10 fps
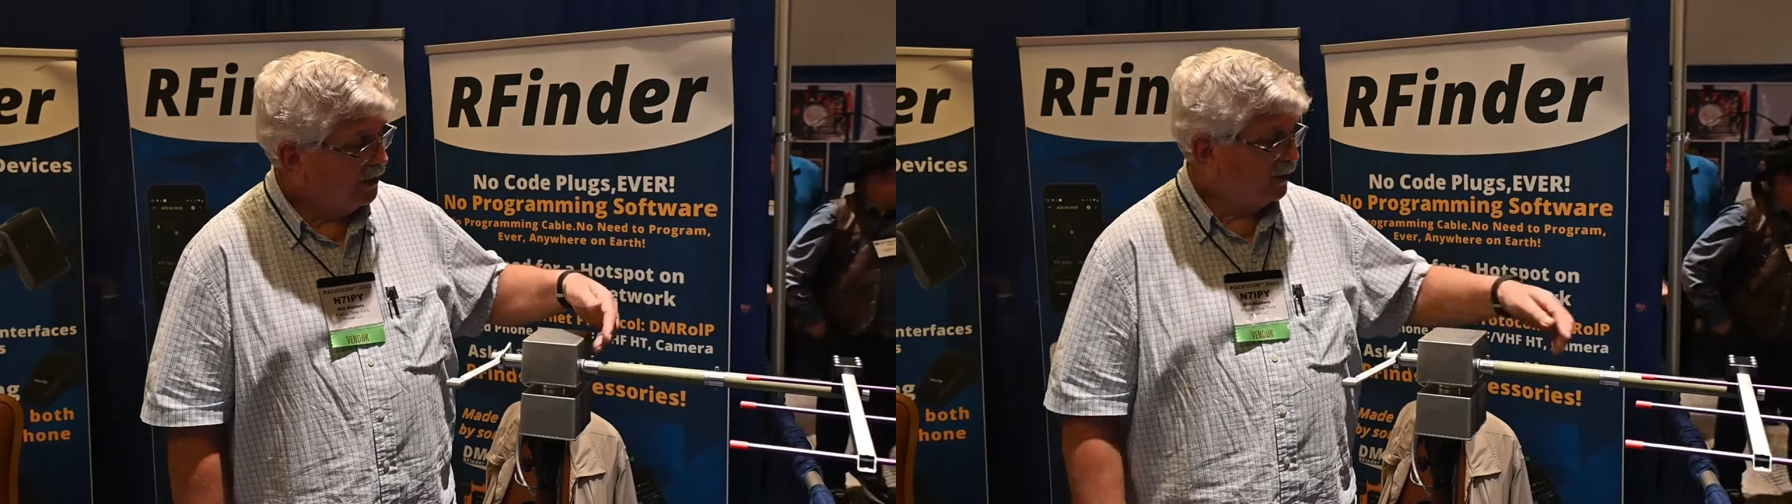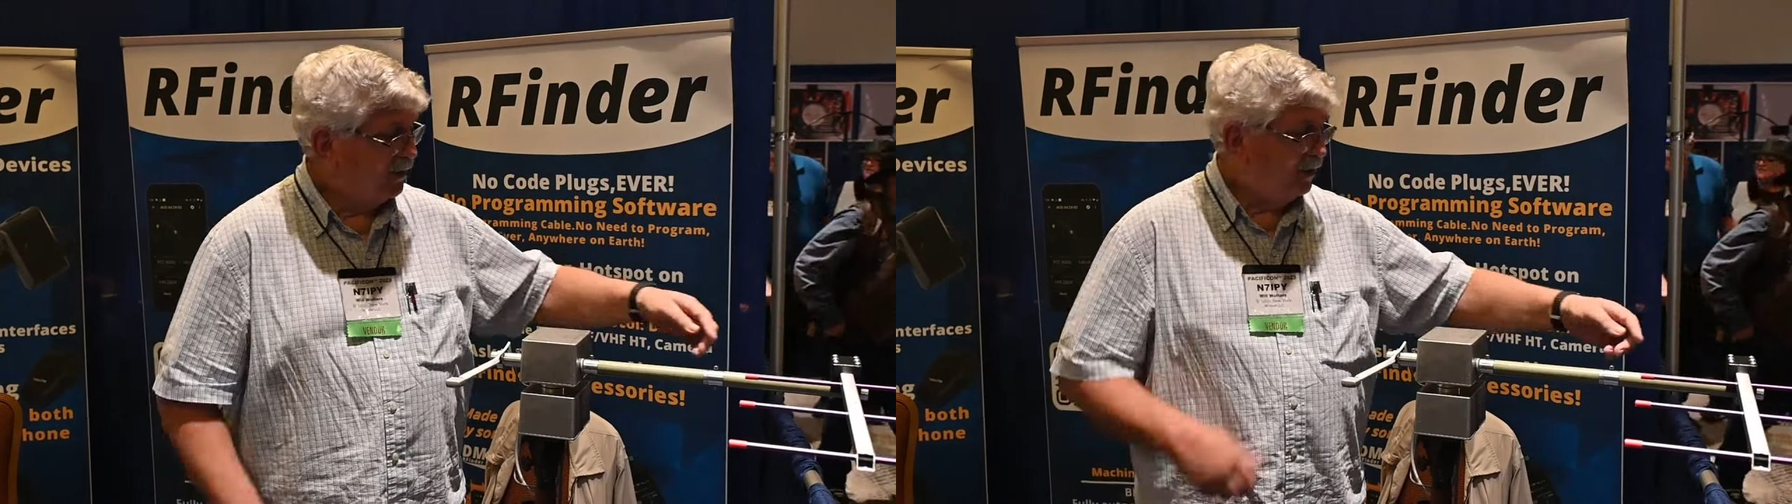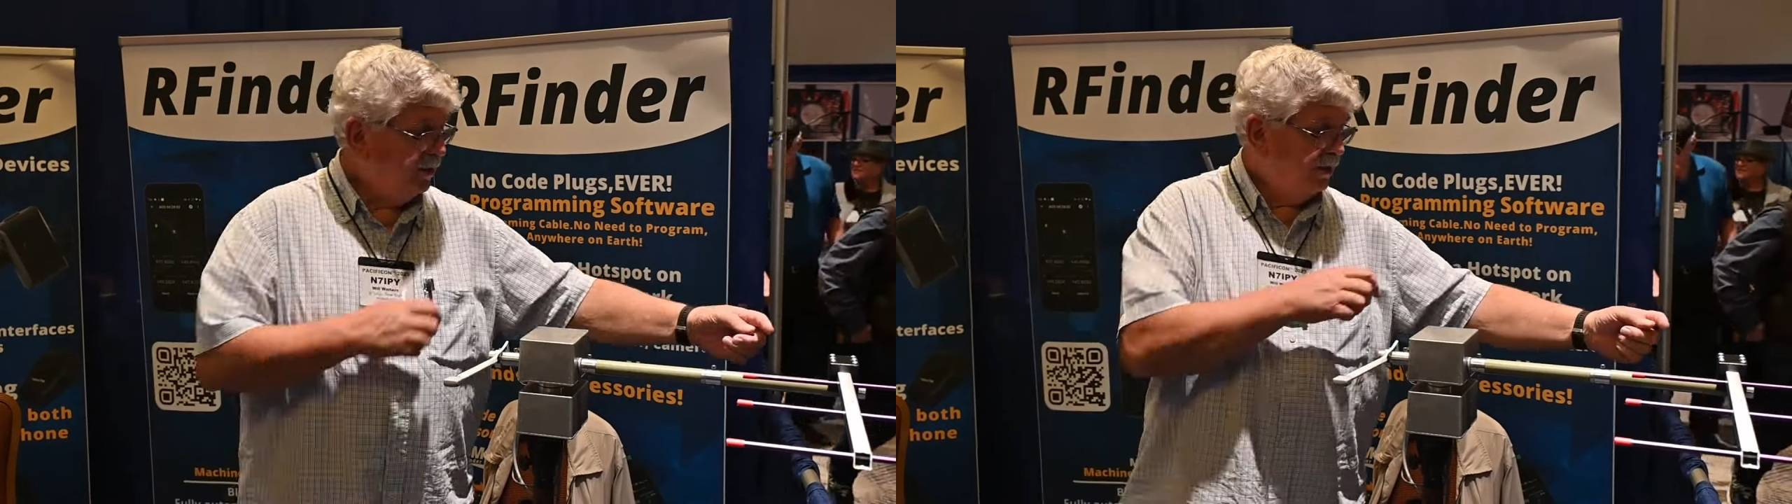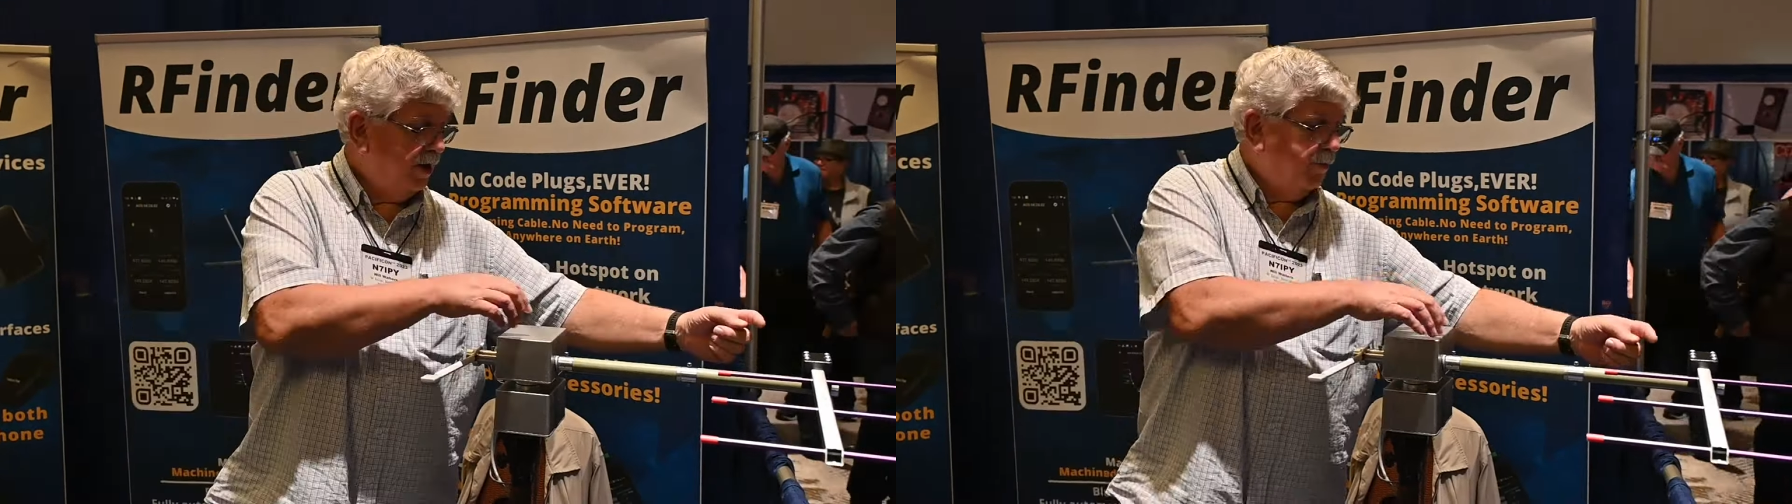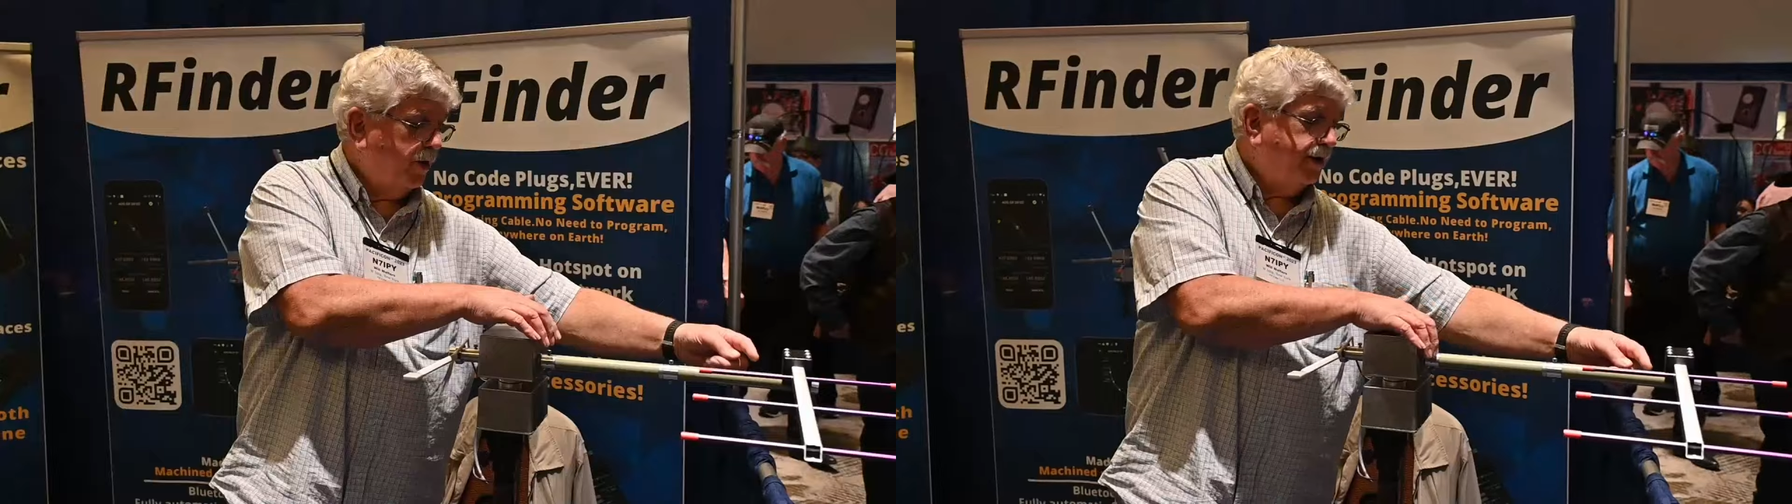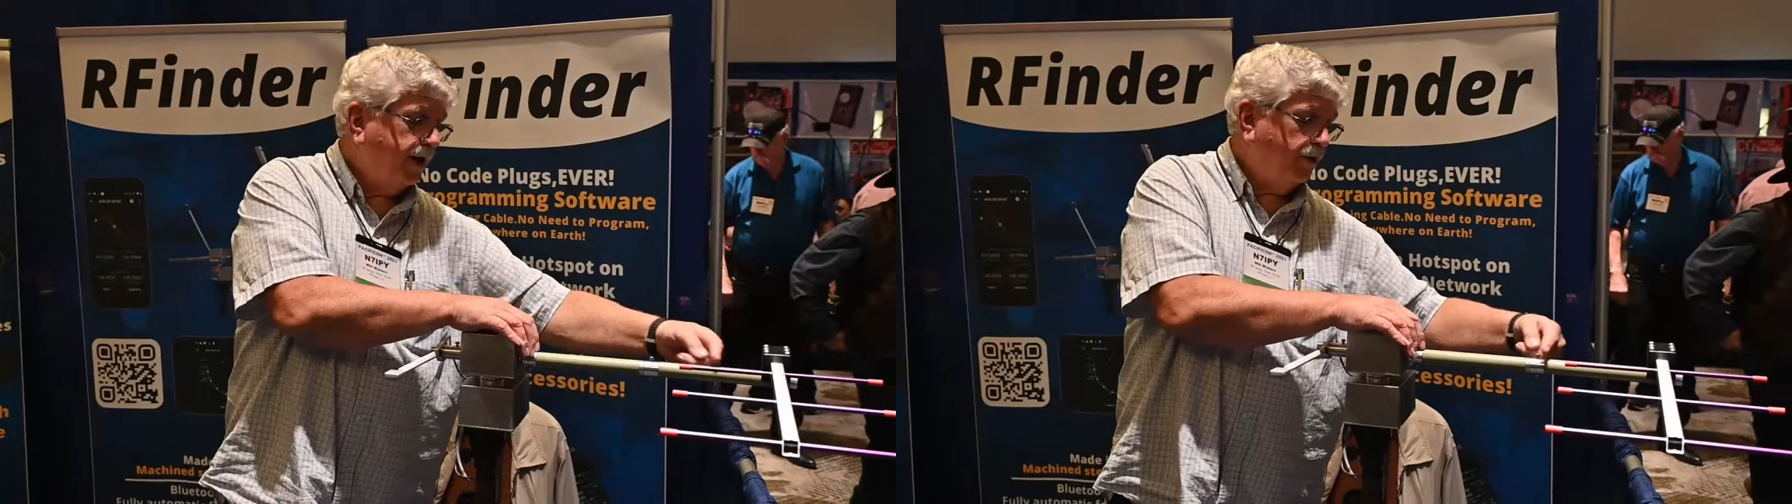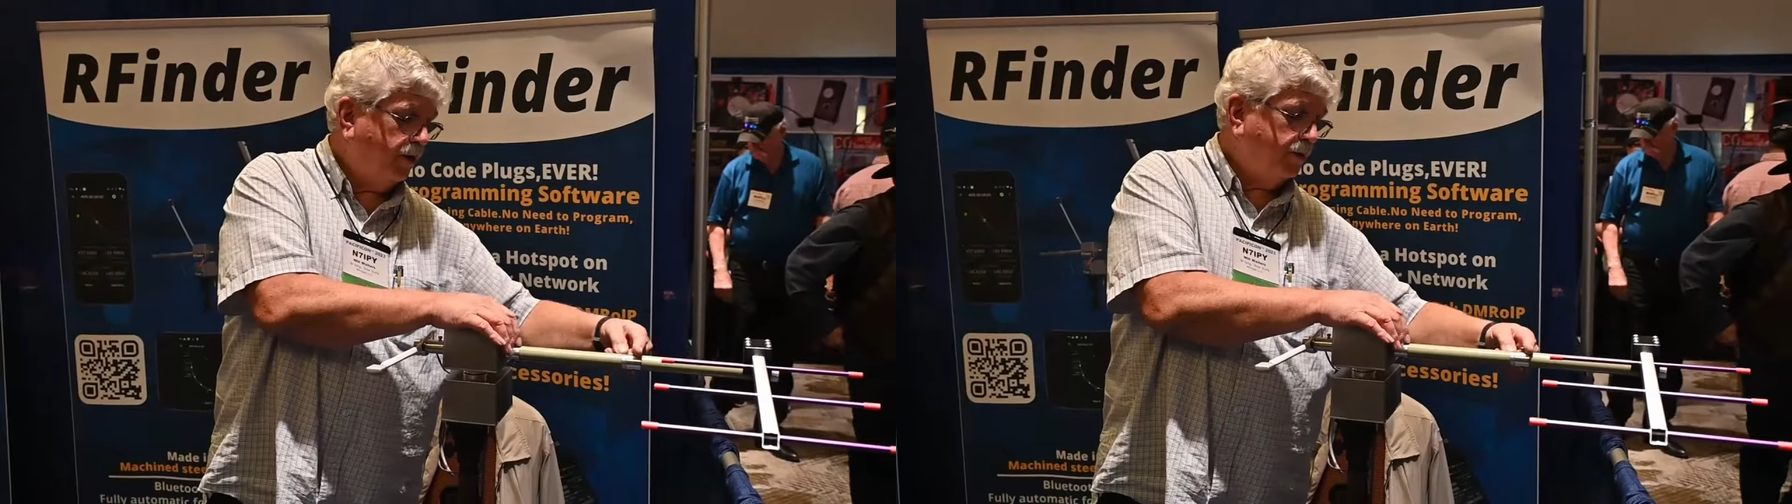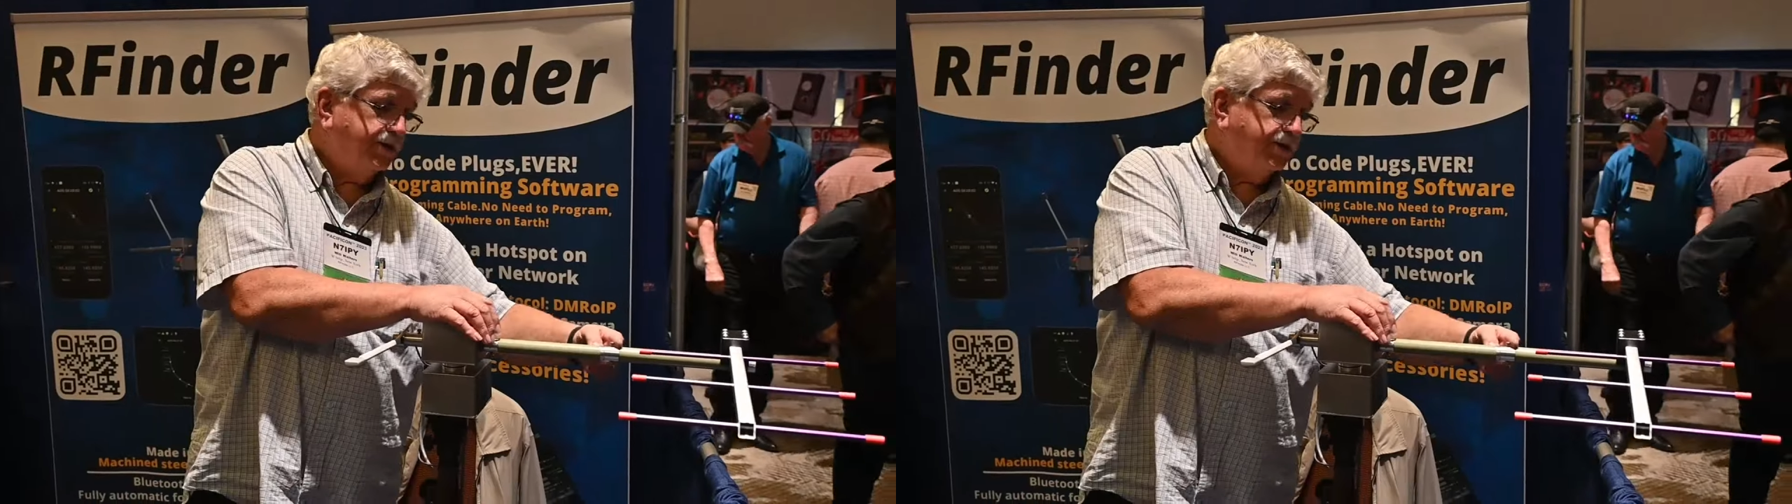a breakdown arm